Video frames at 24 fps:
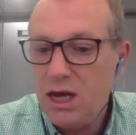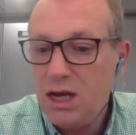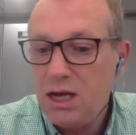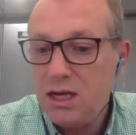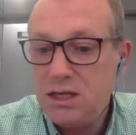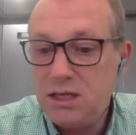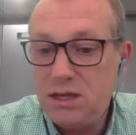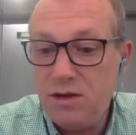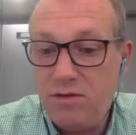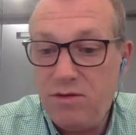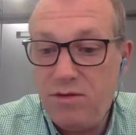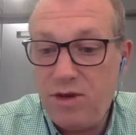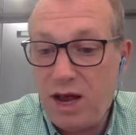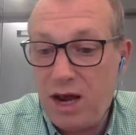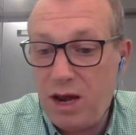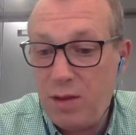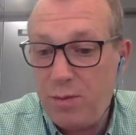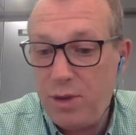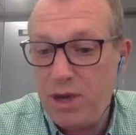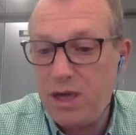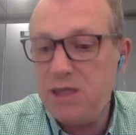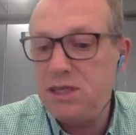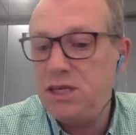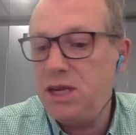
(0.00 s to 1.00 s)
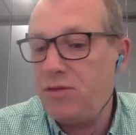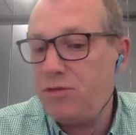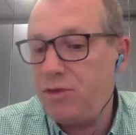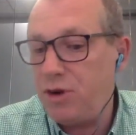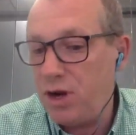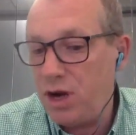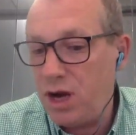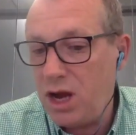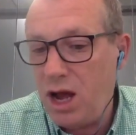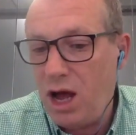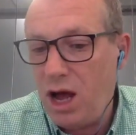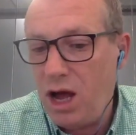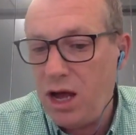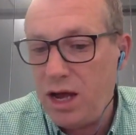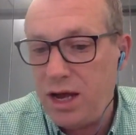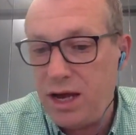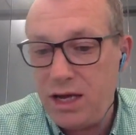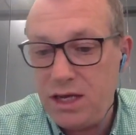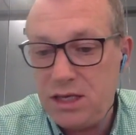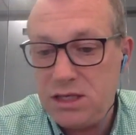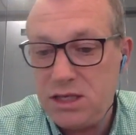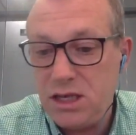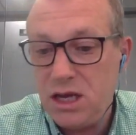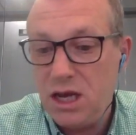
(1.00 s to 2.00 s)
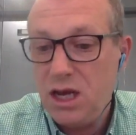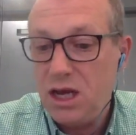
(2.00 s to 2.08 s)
developing different guides